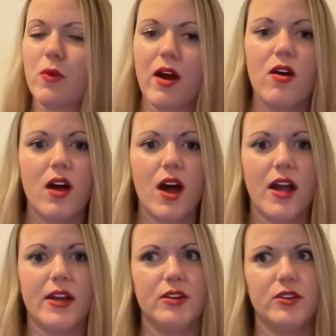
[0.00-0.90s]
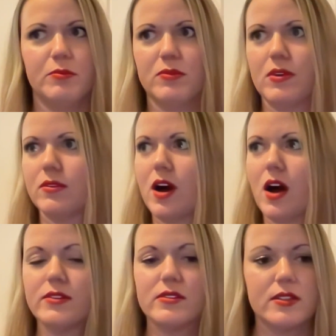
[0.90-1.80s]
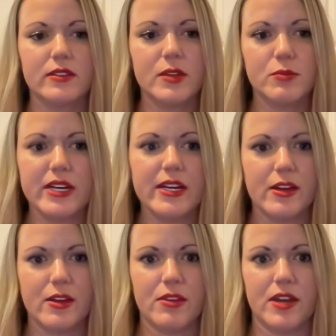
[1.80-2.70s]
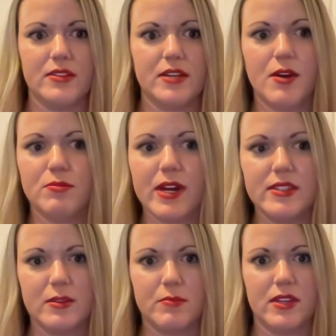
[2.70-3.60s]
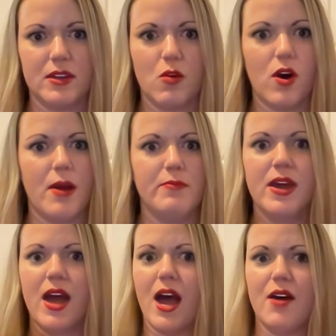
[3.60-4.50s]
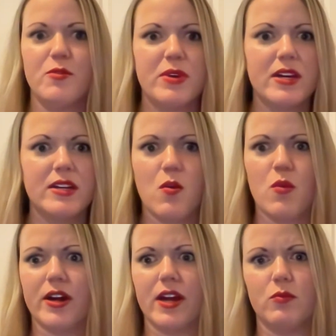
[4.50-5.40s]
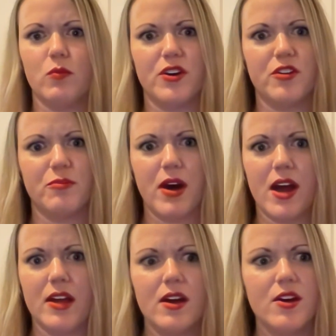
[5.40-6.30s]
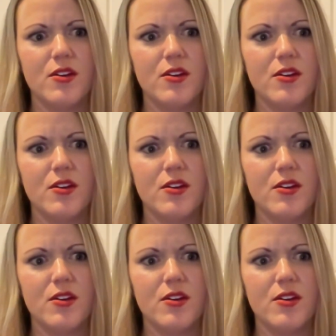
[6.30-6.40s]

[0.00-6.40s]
well, I am constantly reading things and I read something that, or I have a big network and one of my